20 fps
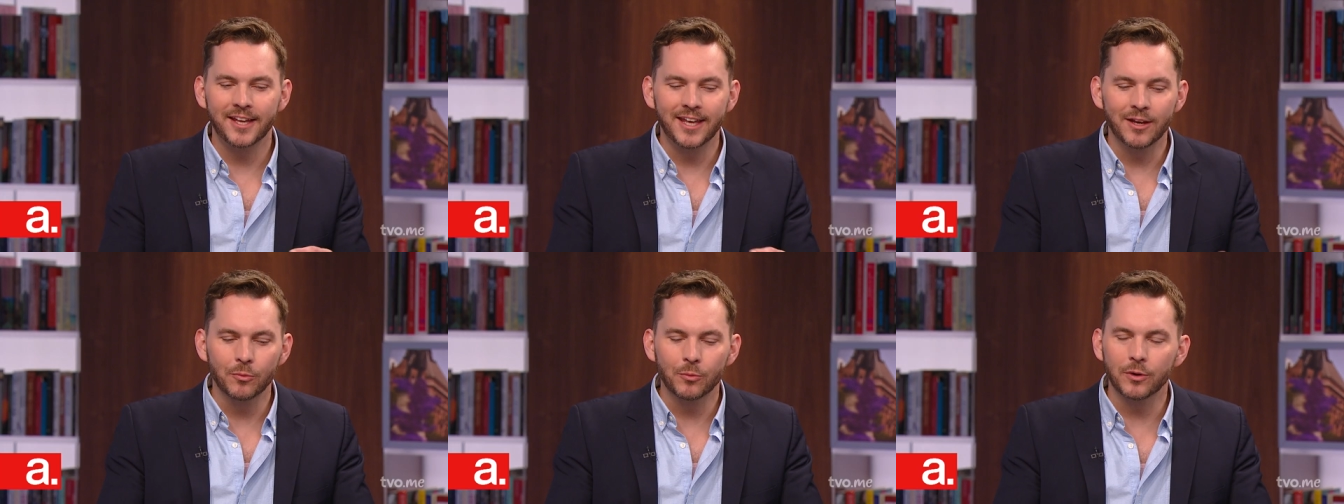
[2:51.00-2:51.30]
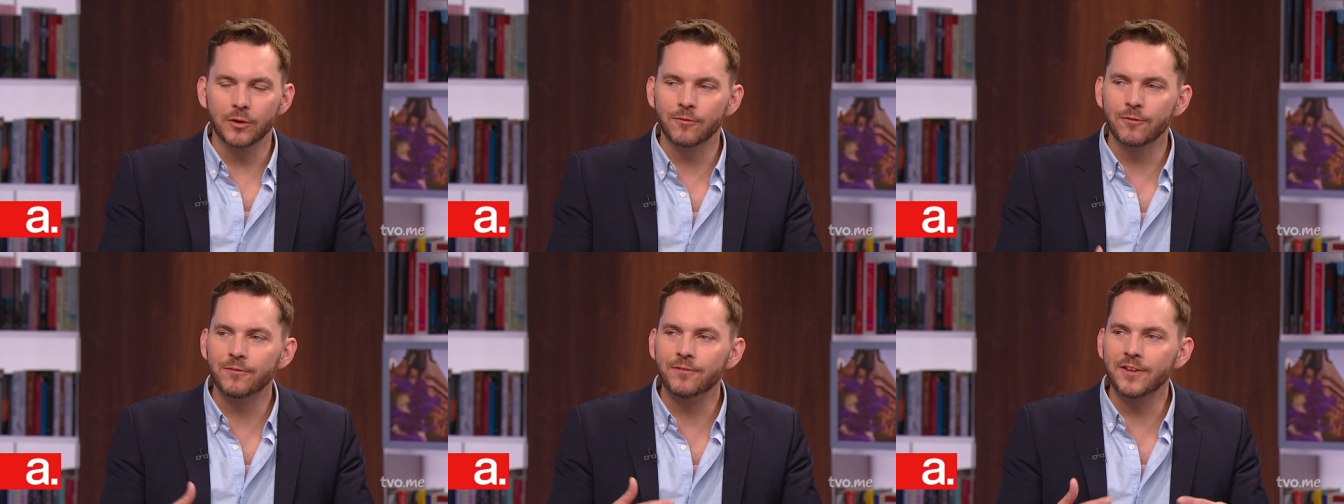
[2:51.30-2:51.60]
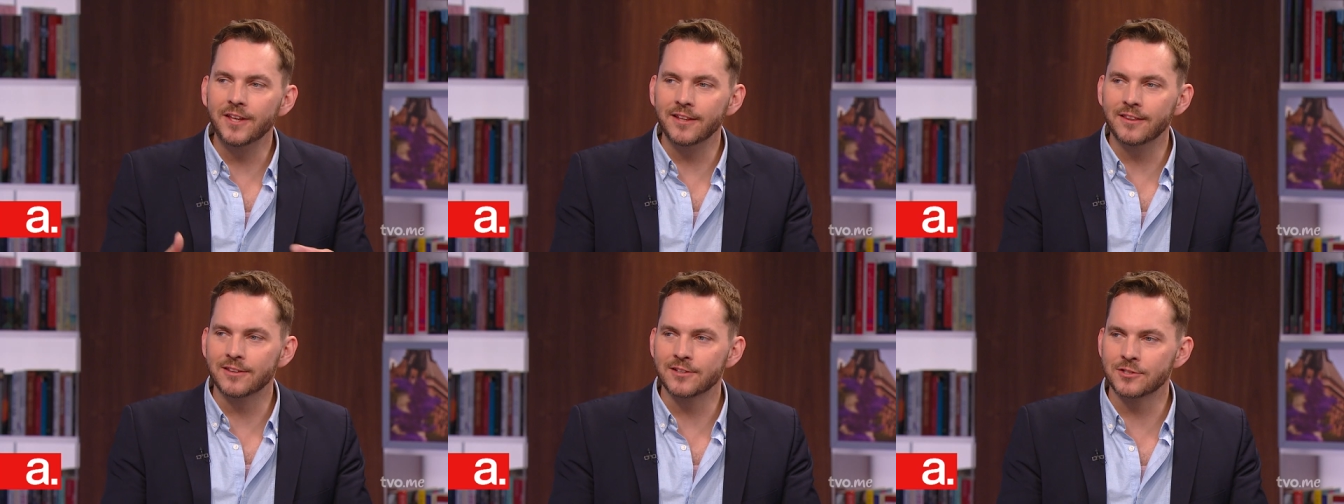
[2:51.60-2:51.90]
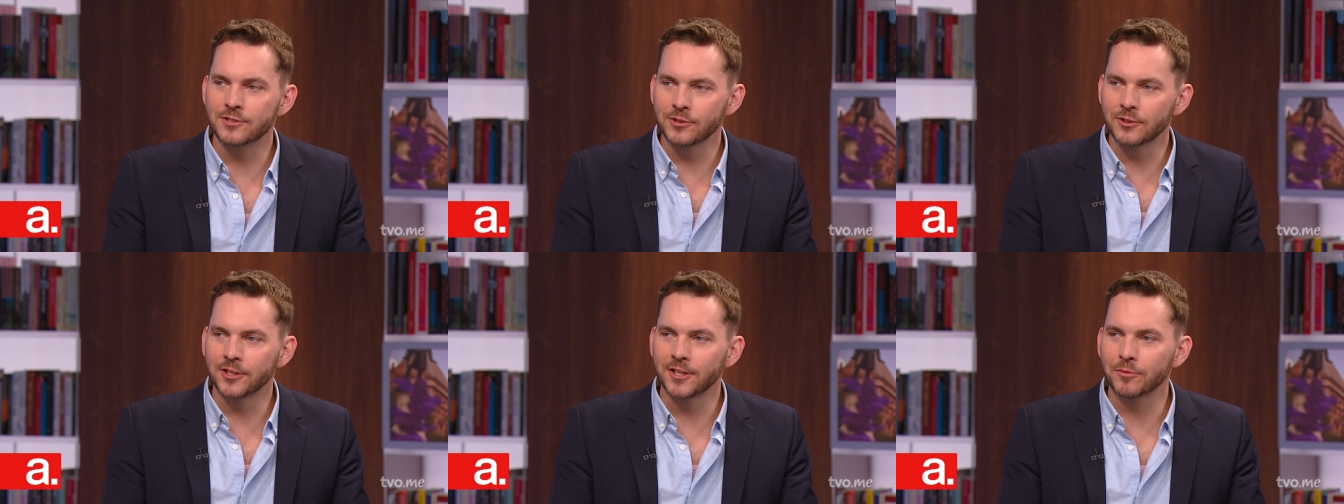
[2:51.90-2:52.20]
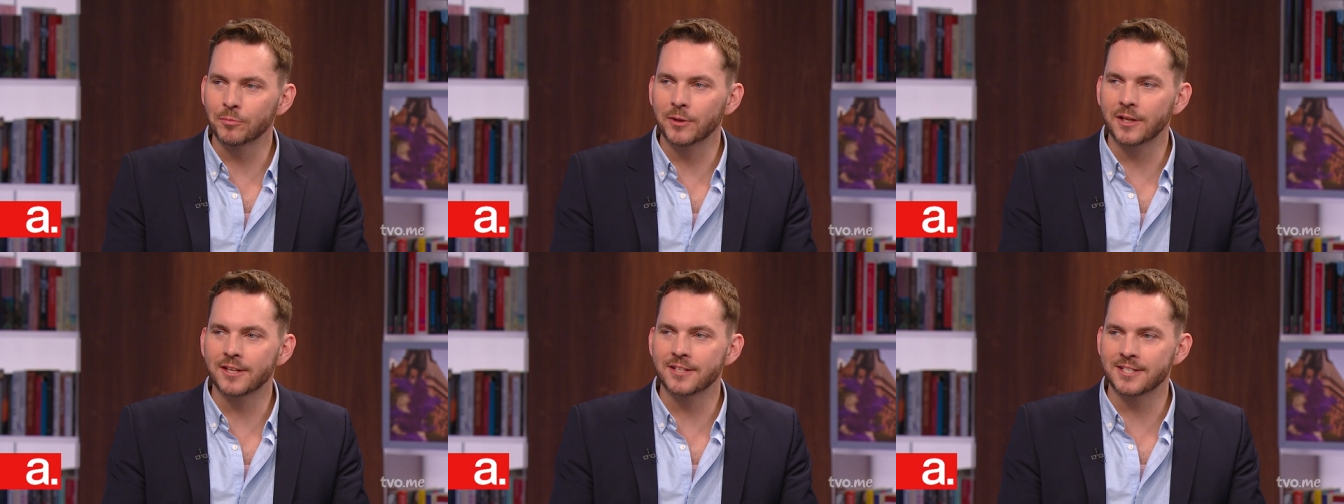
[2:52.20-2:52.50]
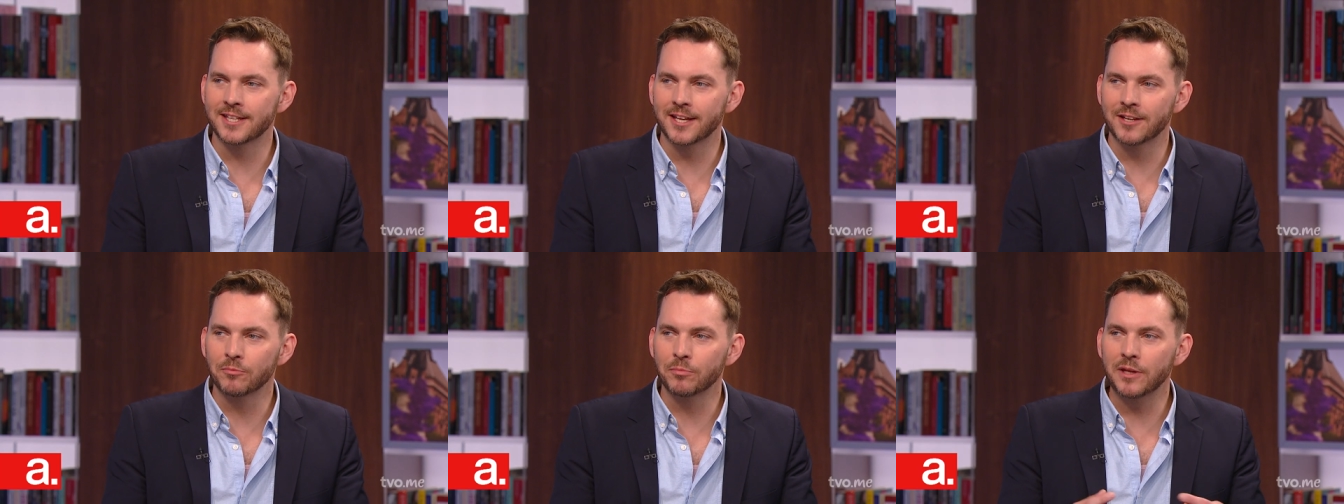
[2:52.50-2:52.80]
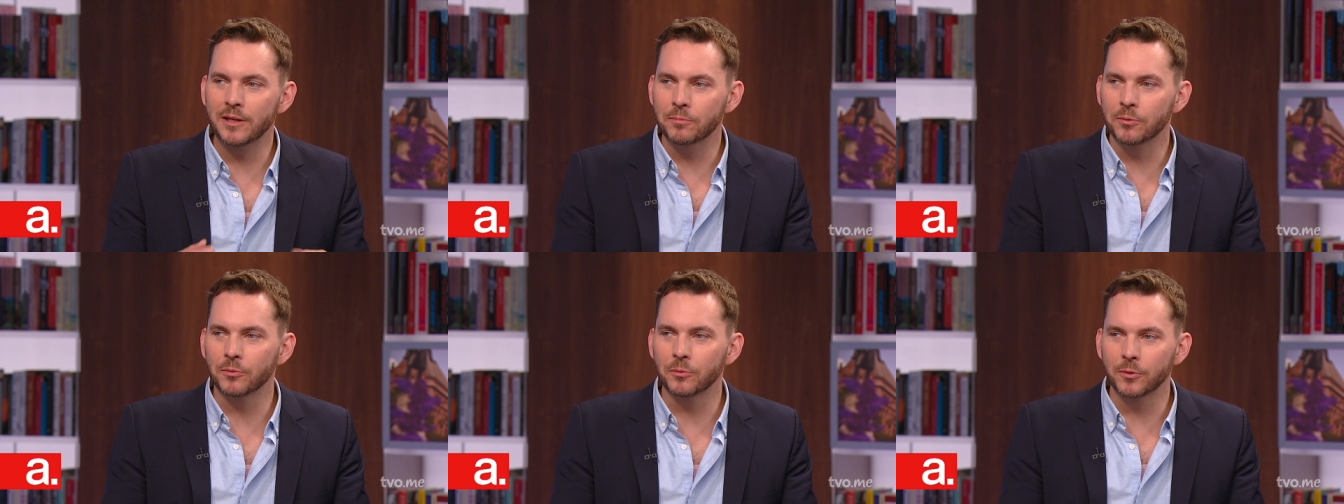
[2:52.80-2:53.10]
it would feed the circuit because then
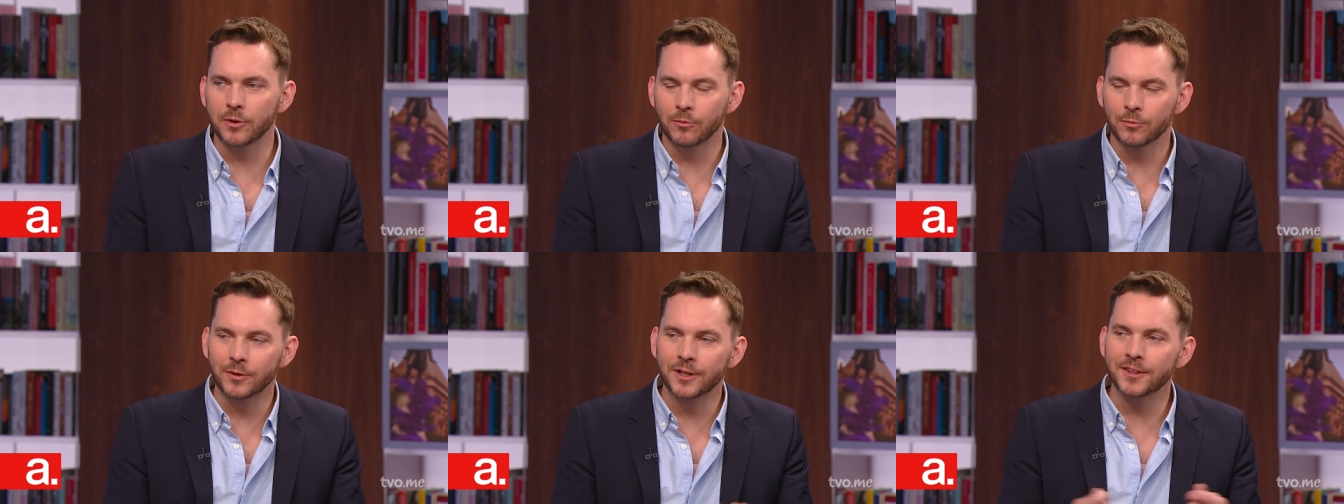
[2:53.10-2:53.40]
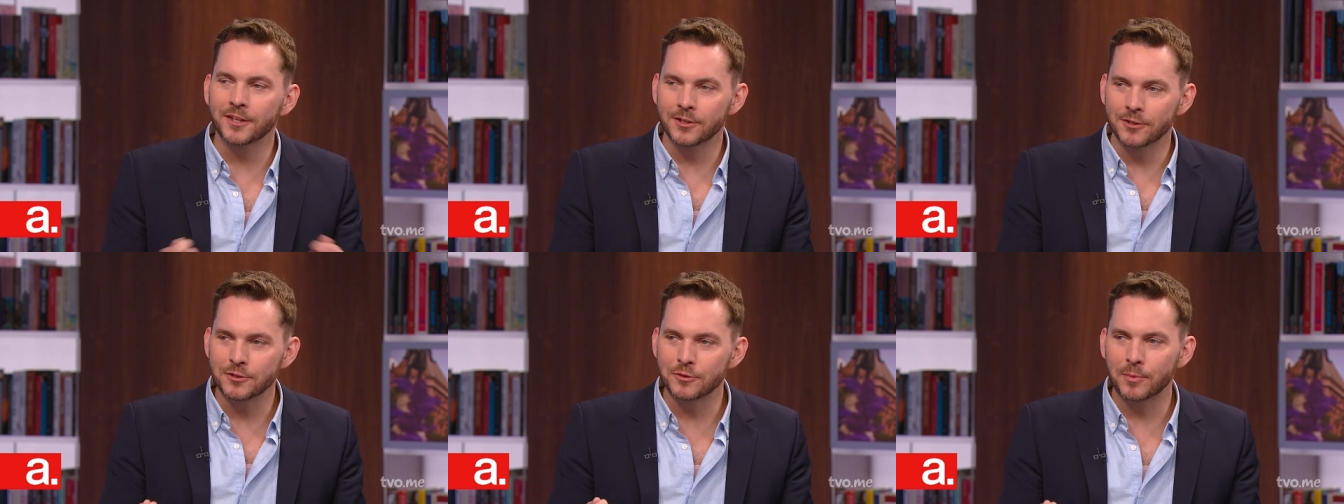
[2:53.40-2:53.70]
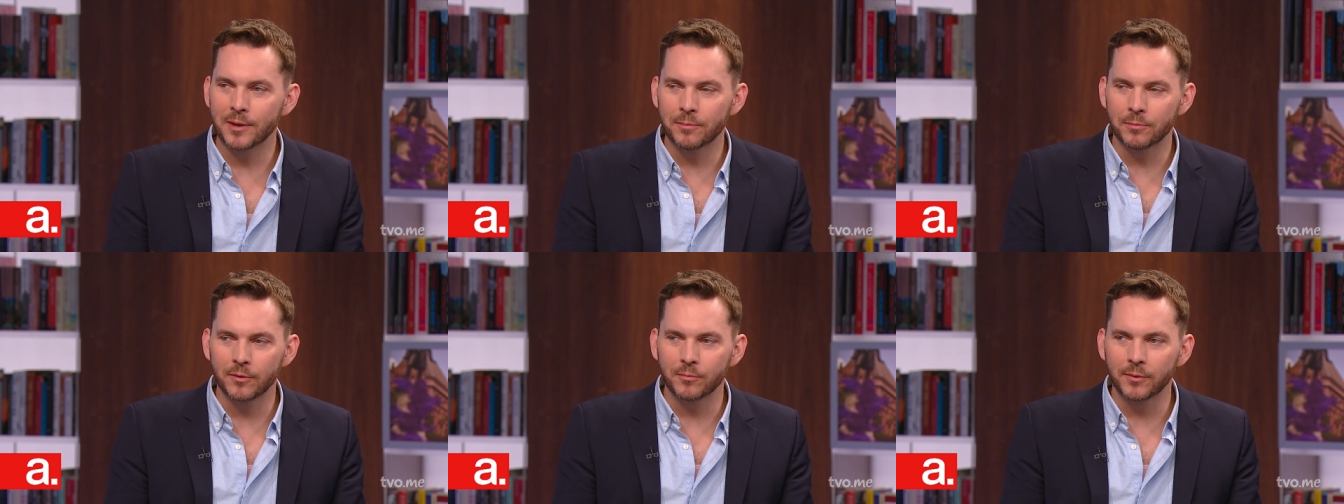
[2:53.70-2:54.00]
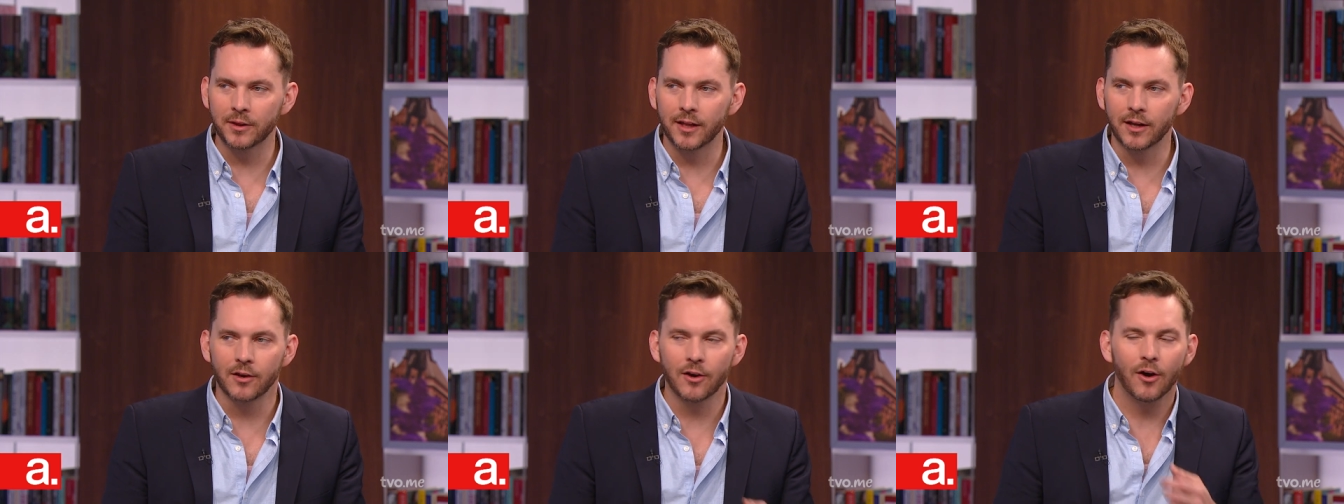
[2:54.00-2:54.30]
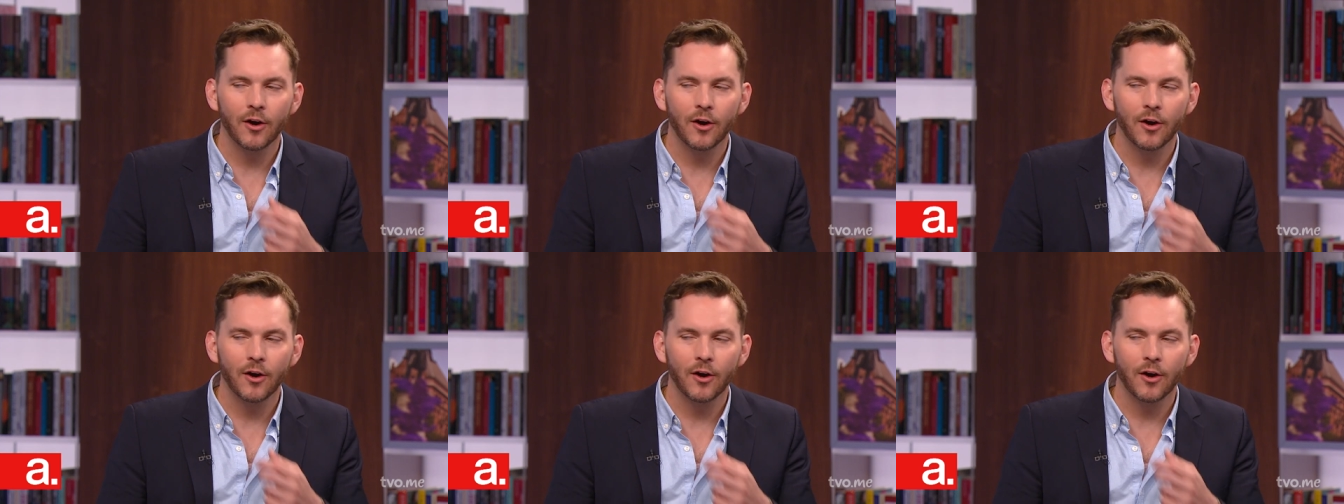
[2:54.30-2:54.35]
people would read the newspaper and be like,